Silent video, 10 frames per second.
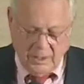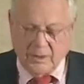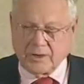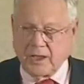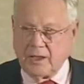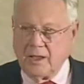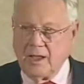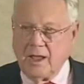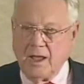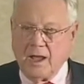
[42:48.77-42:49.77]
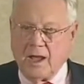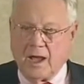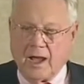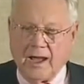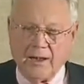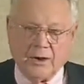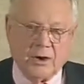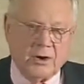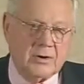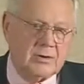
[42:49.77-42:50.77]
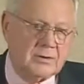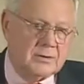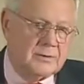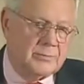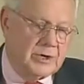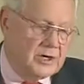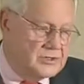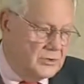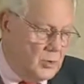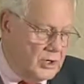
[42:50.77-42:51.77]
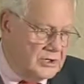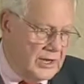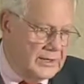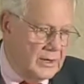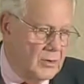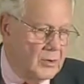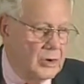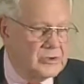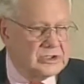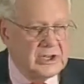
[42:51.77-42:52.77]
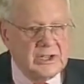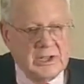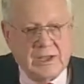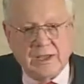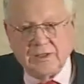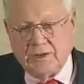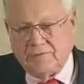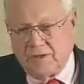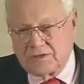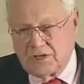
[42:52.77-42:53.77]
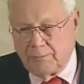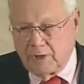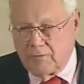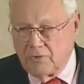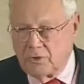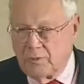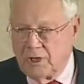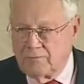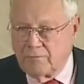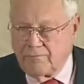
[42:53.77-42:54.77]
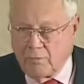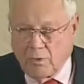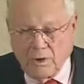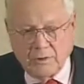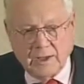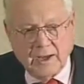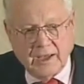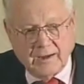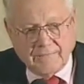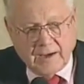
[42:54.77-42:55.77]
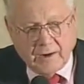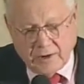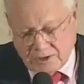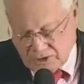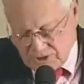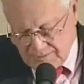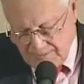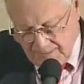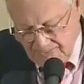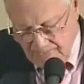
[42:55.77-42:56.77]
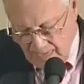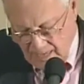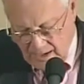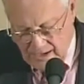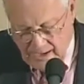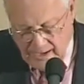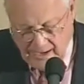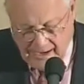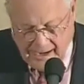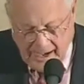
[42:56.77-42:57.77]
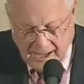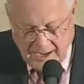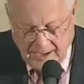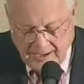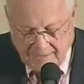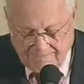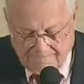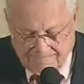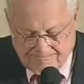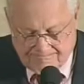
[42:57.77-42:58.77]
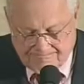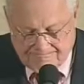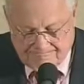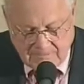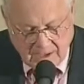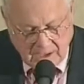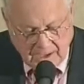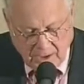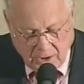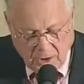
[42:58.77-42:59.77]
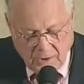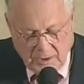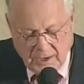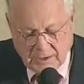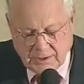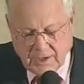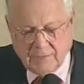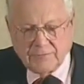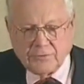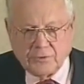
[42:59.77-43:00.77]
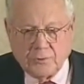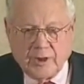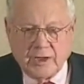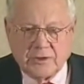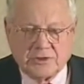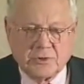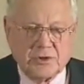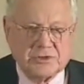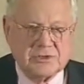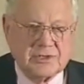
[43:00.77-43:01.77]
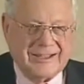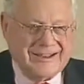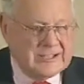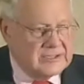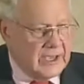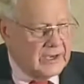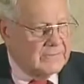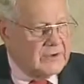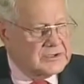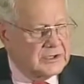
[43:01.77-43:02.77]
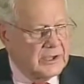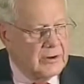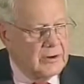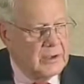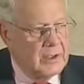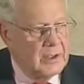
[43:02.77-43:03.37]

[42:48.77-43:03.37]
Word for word: Okay. I learned, because of the work that I did in Oklahoma City, the defense team interviewed me for four and a half hours. And um, I learned that uh, through my other sources, an inside investigator,